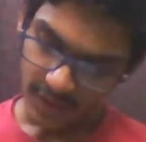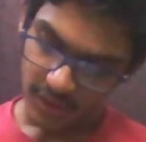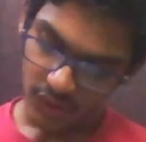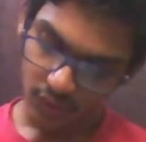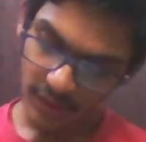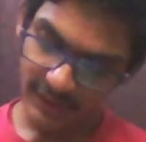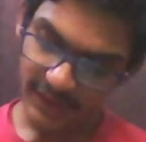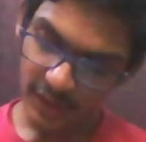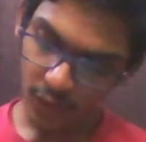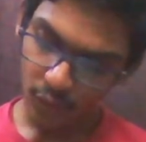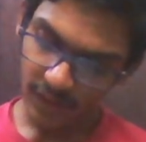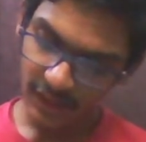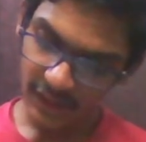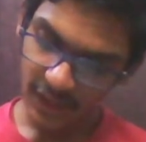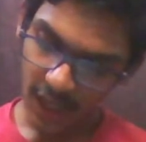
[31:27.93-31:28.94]
So in the
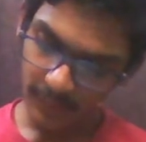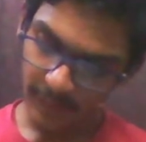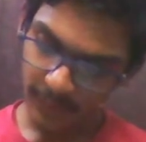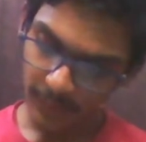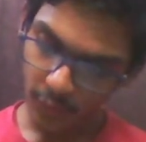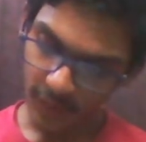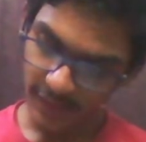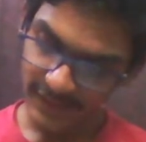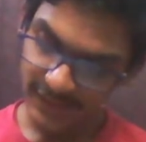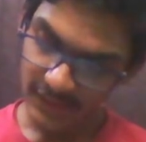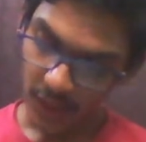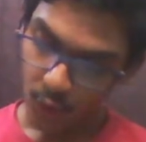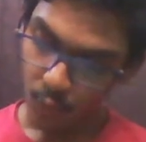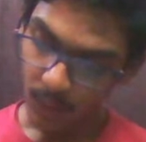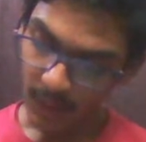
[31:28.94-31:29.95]
local government bodies,
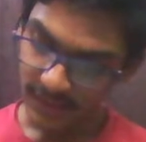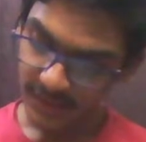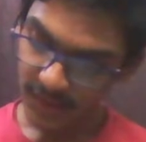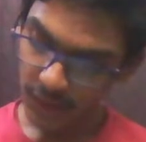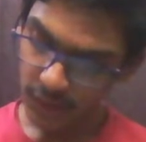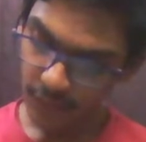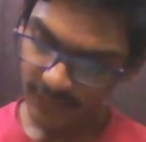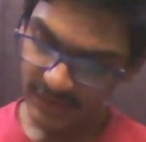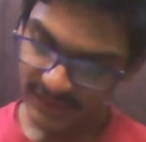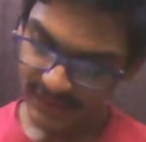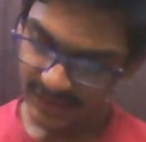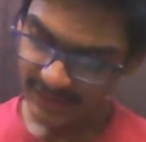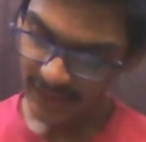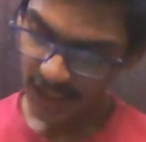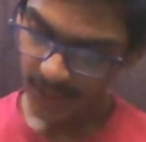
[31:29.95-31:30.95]
1/3 of the
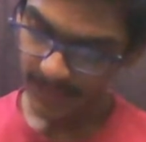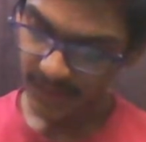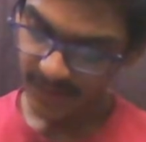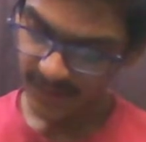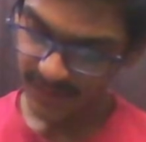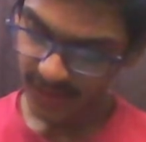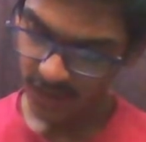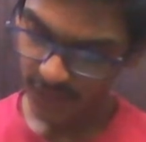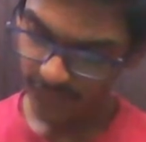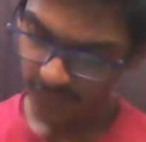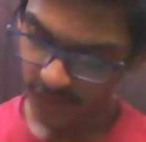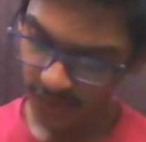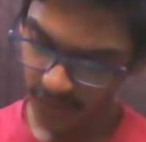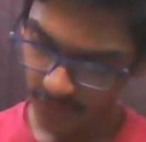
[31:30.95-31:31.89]
seats are being reserved for